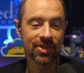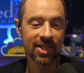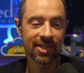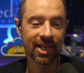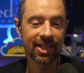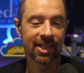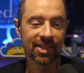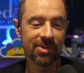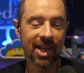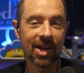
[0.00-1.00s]
She's like,
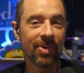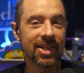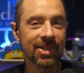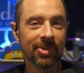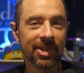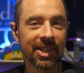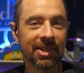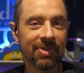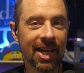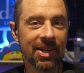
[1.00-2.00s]
you can't wait till we
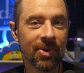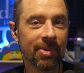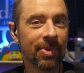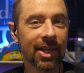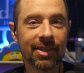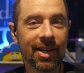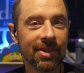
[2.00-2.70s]
leave, can you? I'm like, no.